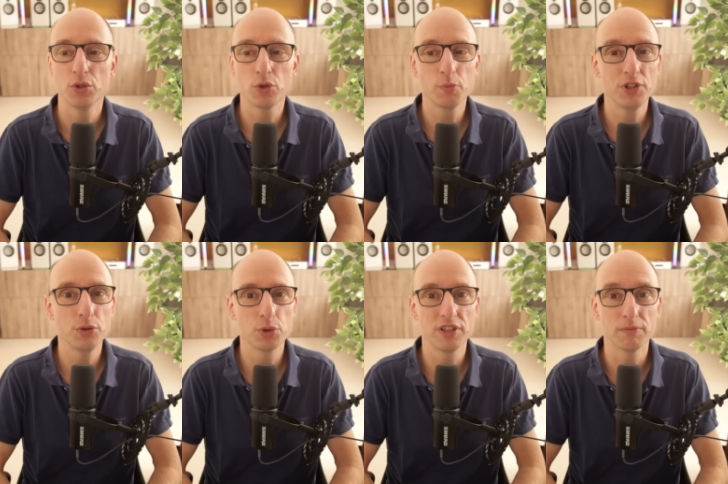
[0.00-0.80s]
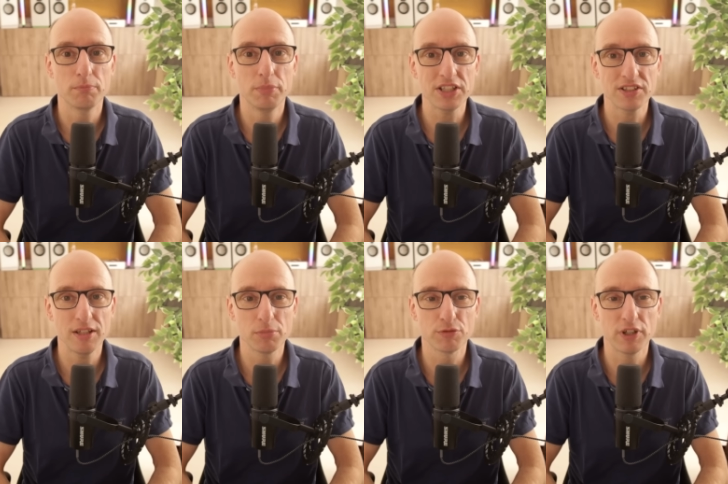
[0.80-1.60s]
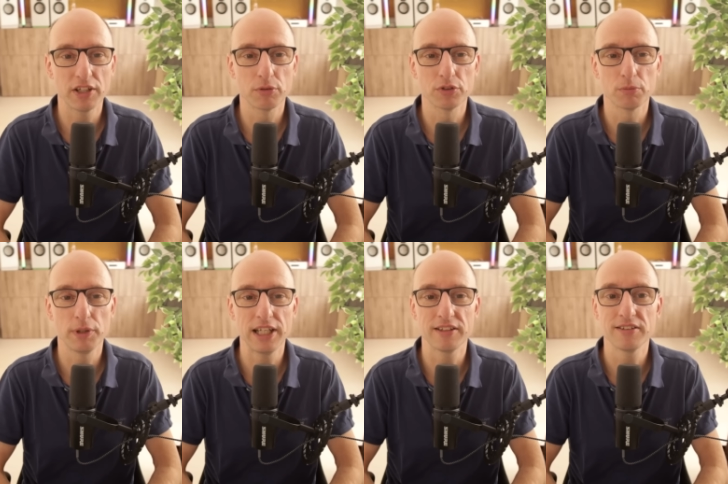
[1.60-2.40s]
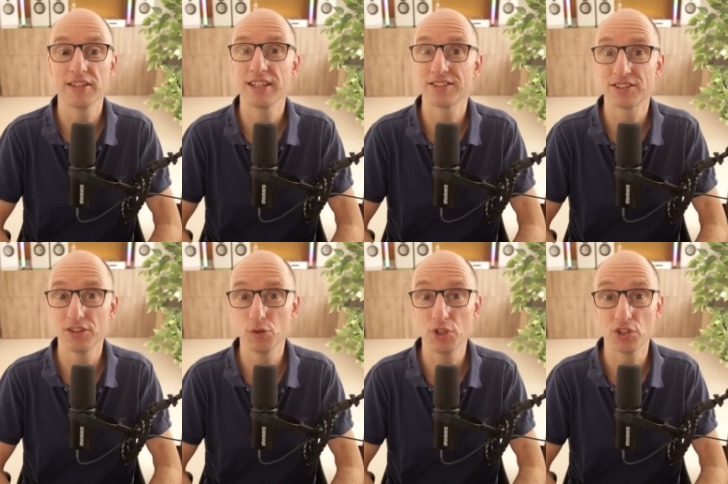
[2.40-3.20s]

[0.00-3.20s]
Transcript: You could be using the best amplifier on the planet and still be